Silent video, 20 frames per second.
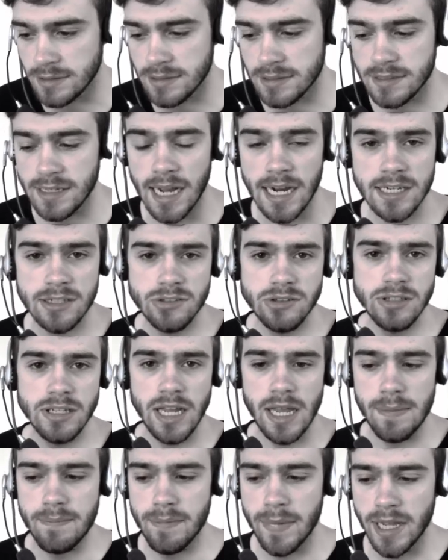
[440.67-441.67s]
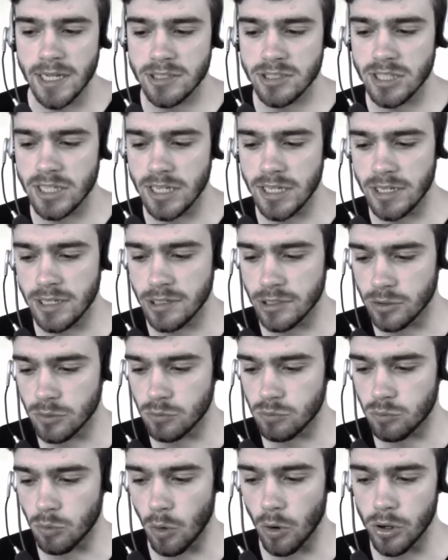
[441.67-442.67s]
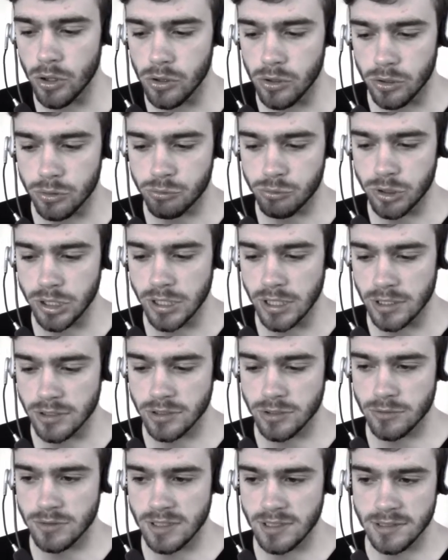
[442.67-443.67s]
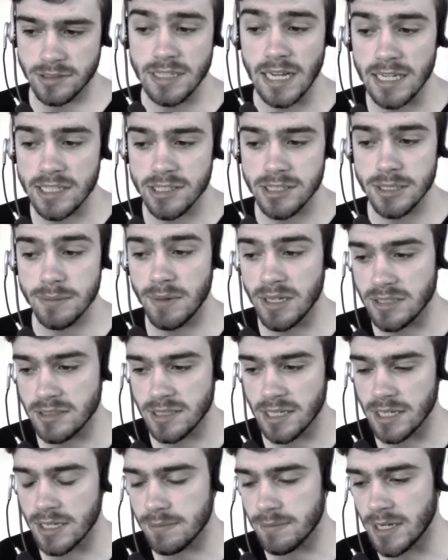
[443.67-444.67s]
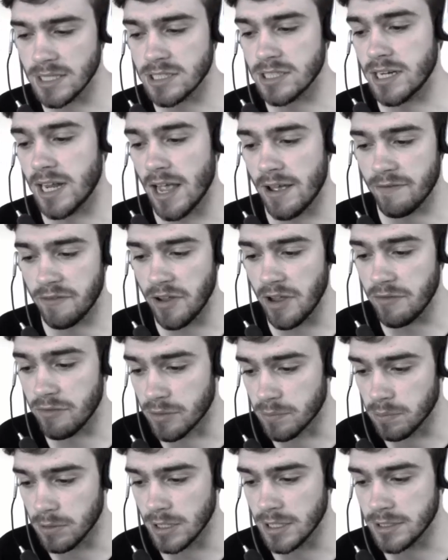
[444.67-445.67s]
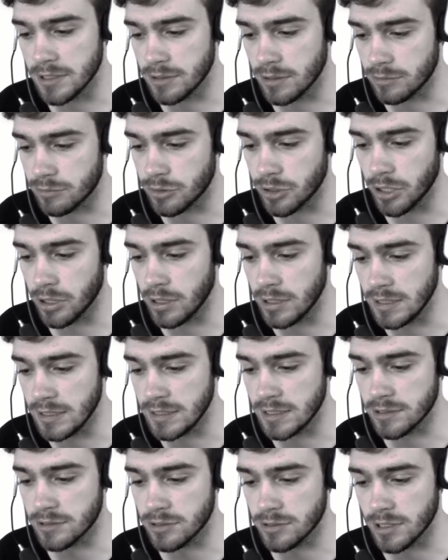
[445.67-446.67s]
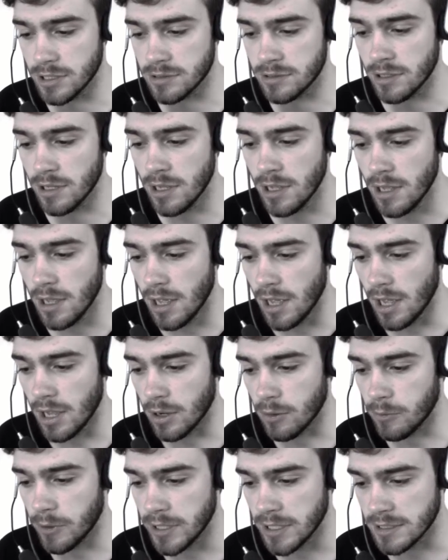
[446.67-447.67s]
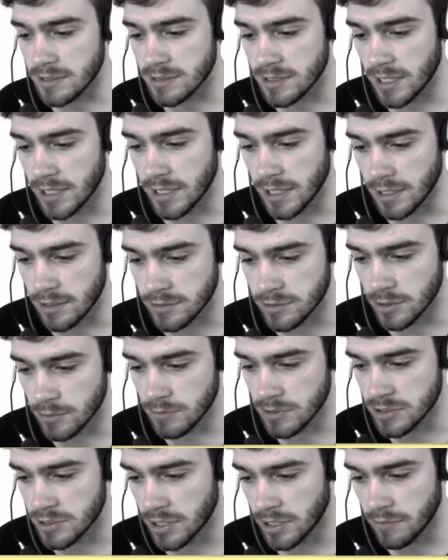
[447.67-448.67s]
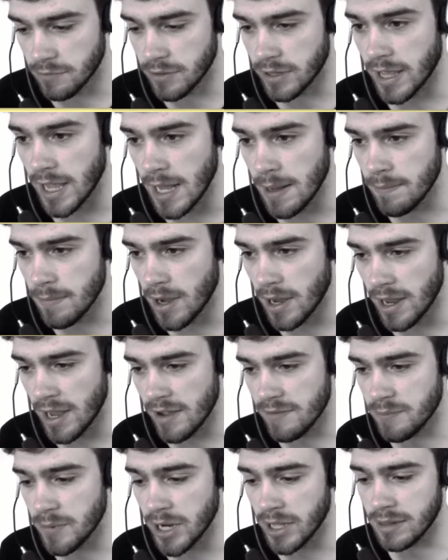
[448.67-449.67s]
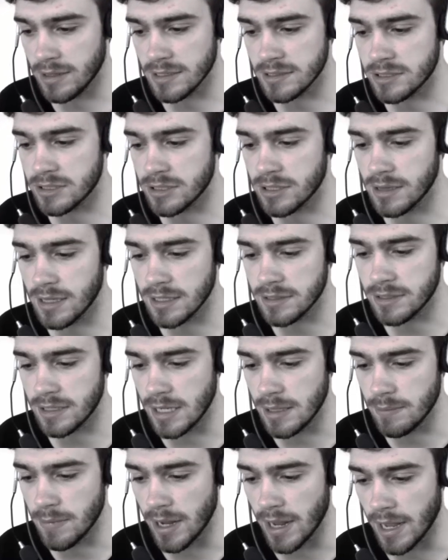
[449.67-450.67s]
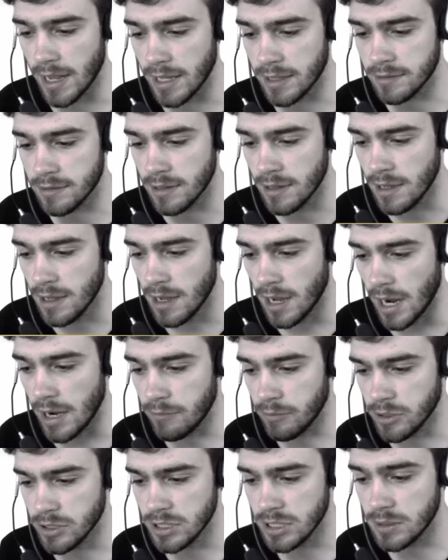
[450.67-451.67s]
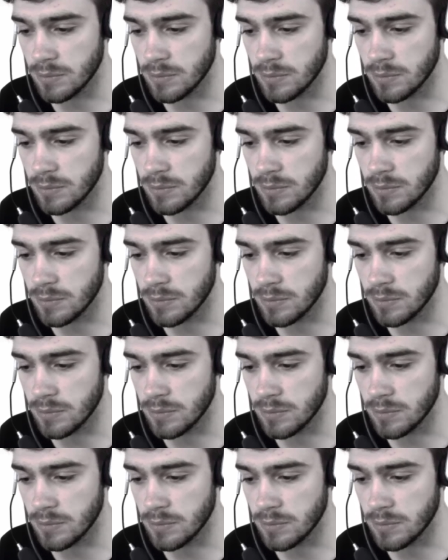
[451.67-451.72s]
is actually a match in the Royal Arena. So this is actually my second match I have ever played in the Royal Arena, so that's quite exciting. So we started the game, I have my Elixir Collector in my hand. I will